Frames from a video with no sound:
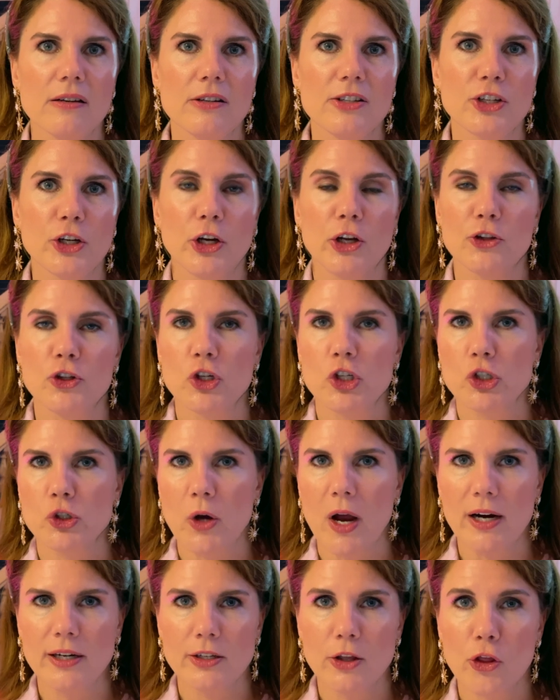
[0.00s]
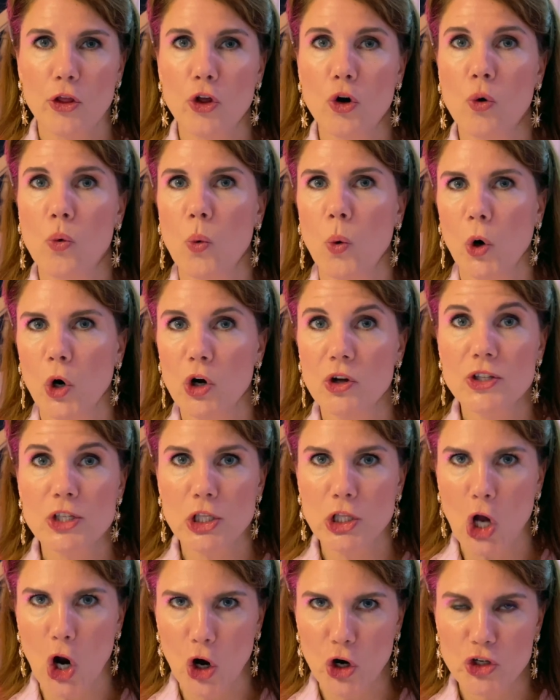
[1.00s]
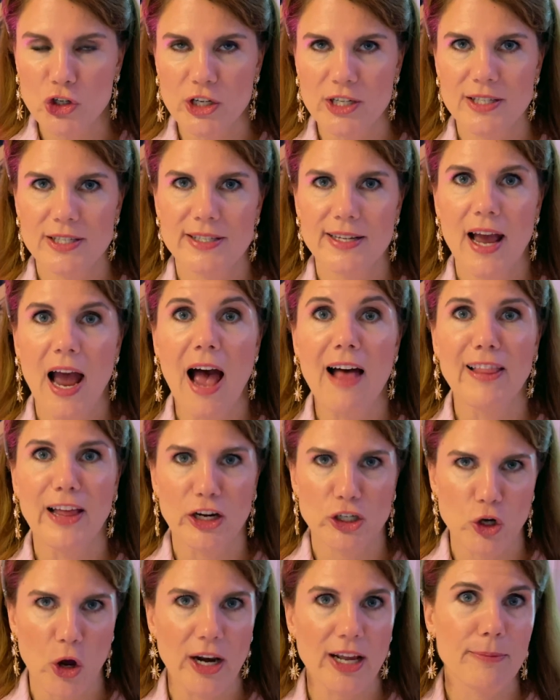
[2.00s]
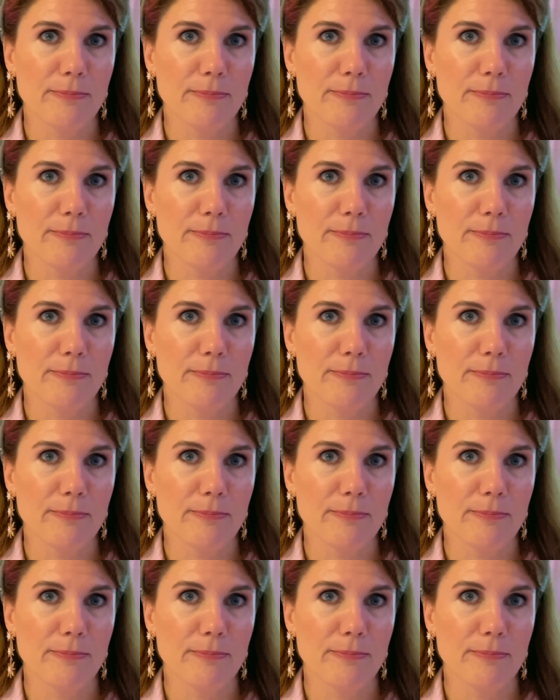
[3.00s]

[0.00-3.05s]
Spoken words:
to construct the world's largest electronic